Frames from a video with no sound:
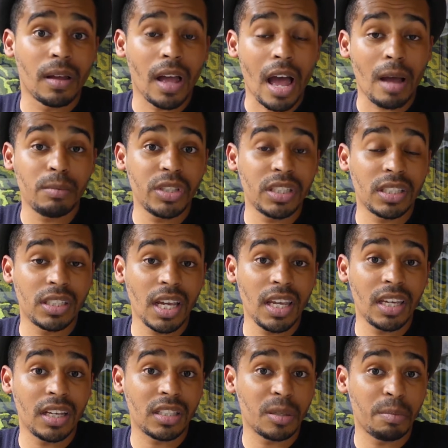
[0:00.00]
I'm just
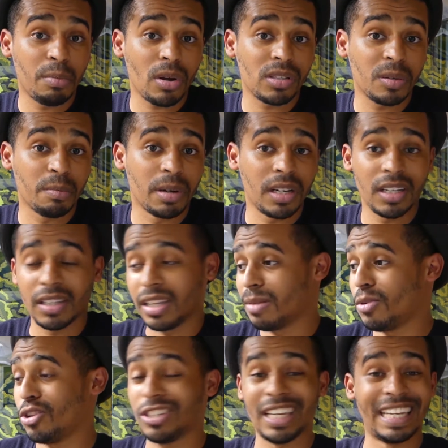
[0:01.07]
saying it's a possibility. I'm
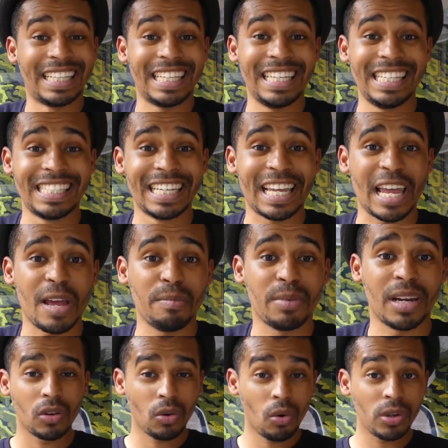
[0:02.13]
not saying it is going to
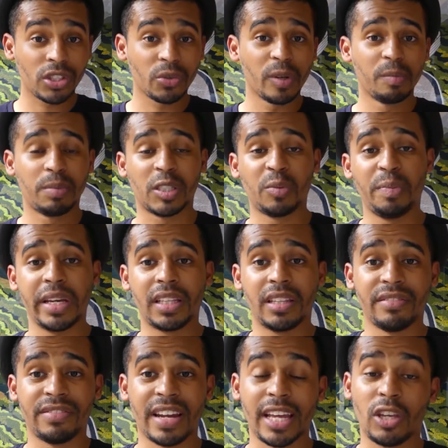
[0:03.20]
happen. Also in
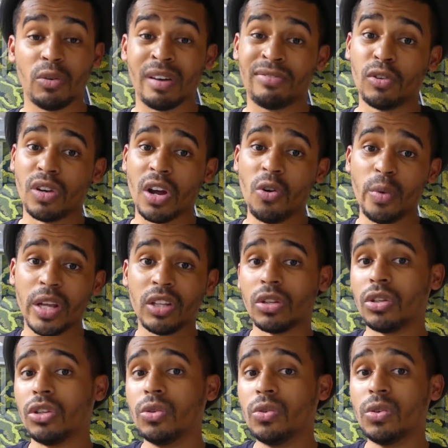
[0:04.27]
perspective, like, you have to know when to
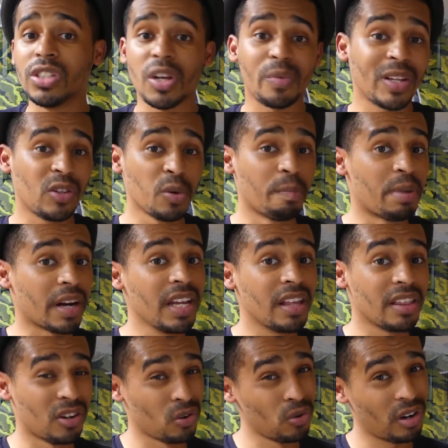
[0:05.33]
use and when to break the
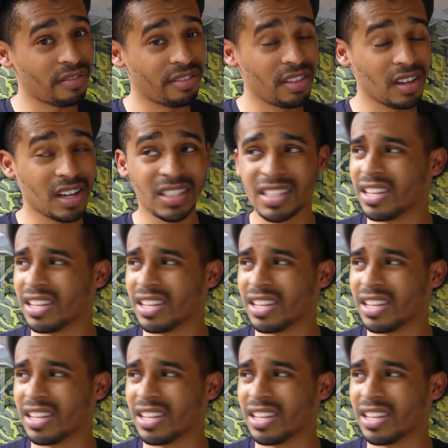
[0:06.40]
rule of thirds.